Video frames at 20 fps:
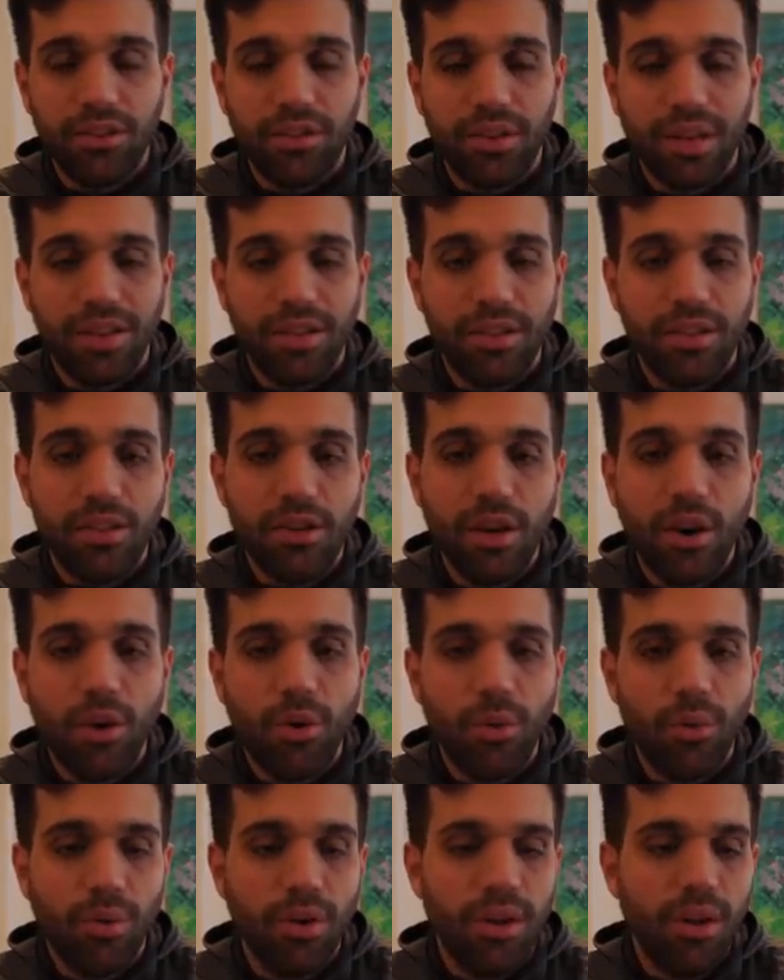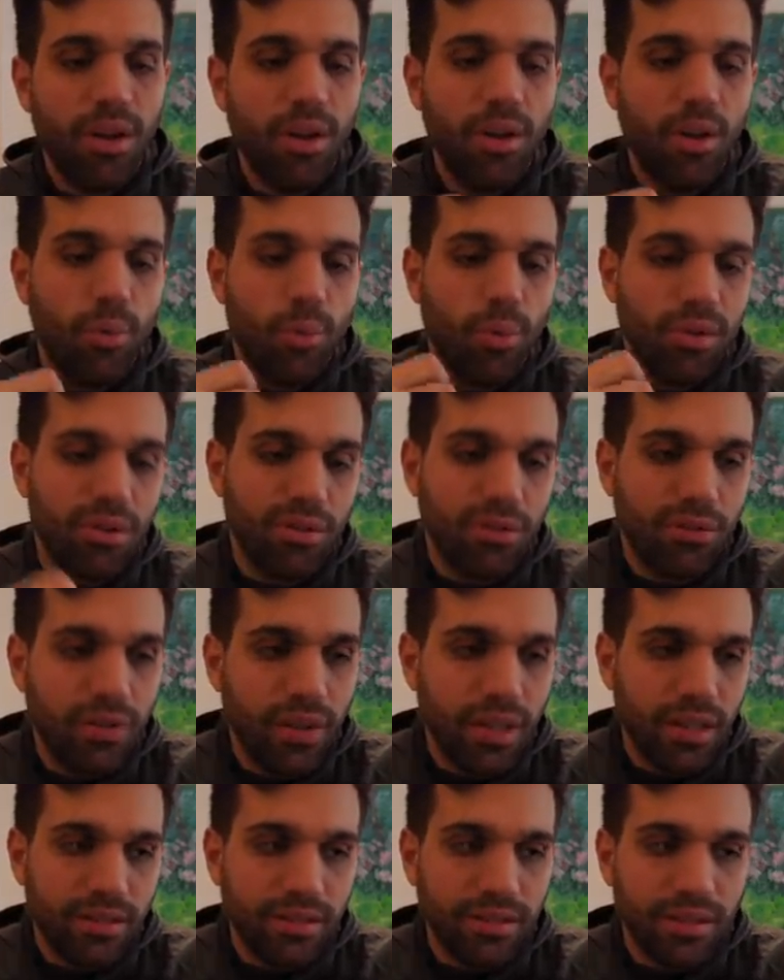So I know what it
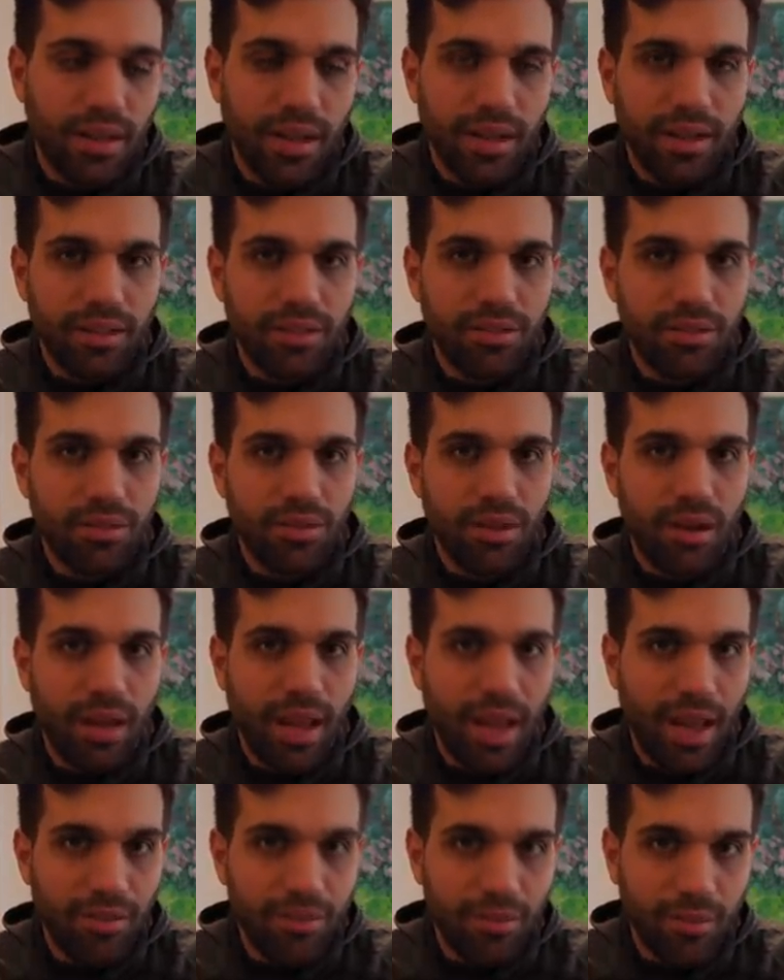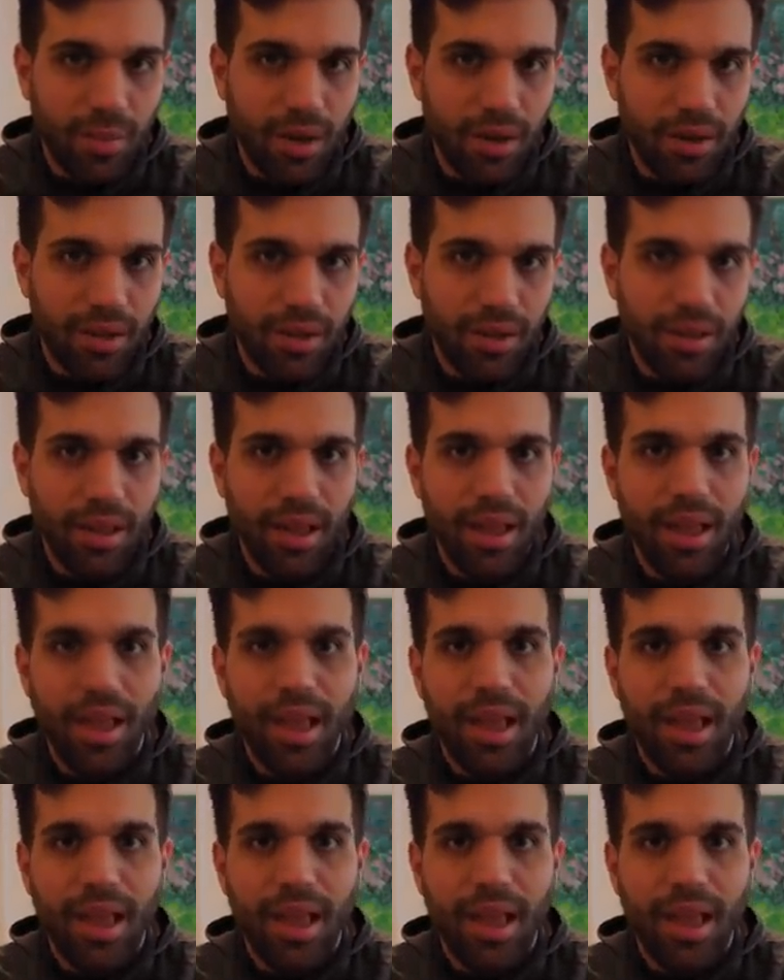feels like to not have money